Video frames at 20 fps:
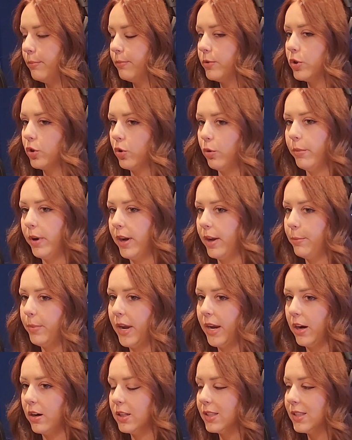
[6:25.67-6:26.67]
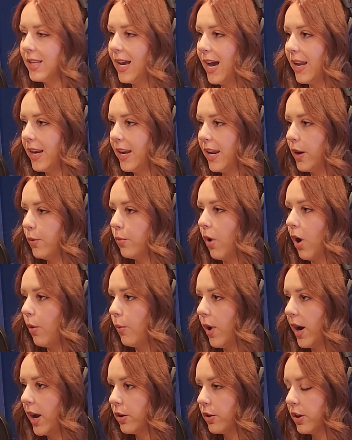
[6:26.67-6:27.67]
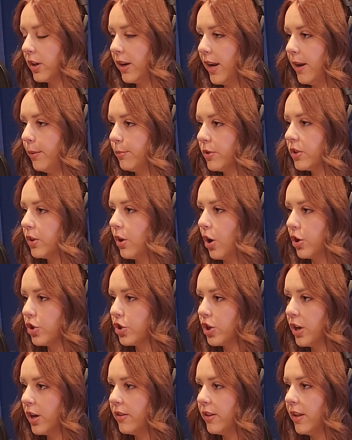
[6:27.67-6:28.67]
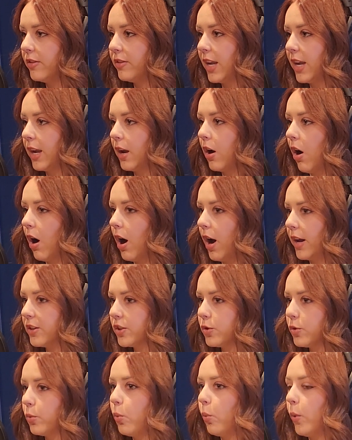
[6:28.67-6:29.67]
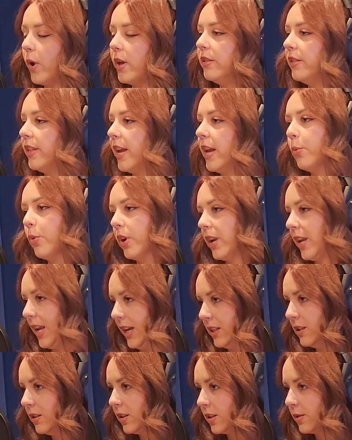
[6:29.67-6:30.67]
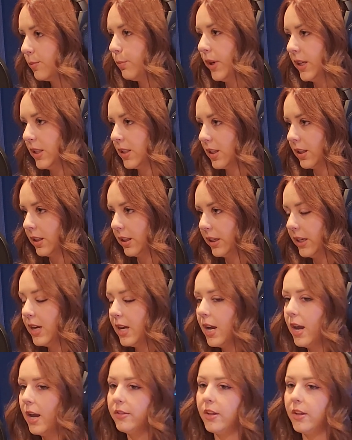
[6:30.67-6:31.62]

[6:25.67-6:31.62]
So my parents had a Rottweiler named Sanja that they got when they were kids, basically.